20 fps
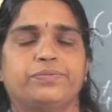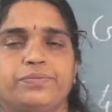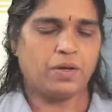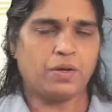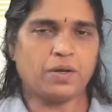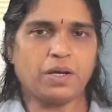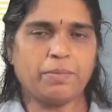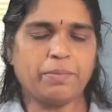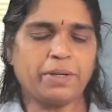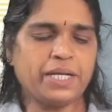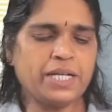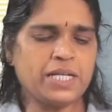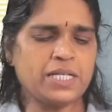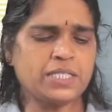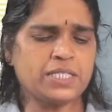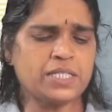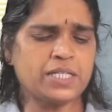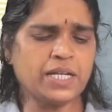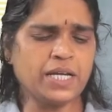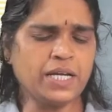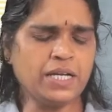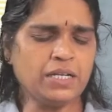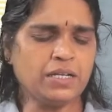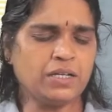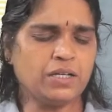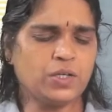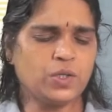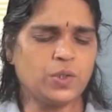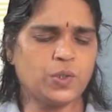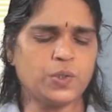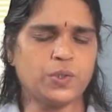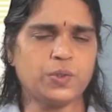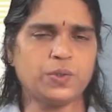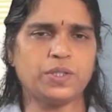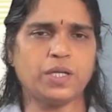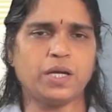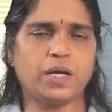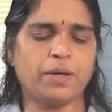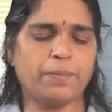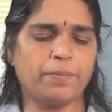Okay, my dear children, go to
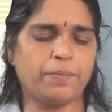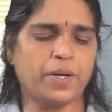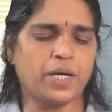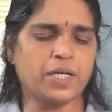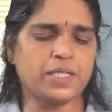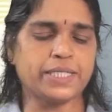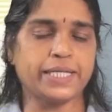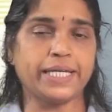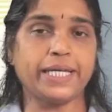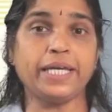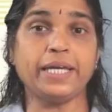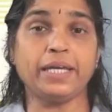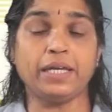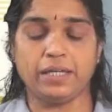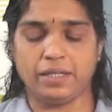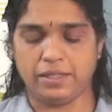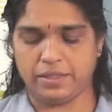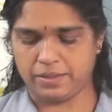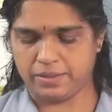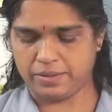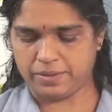the part E.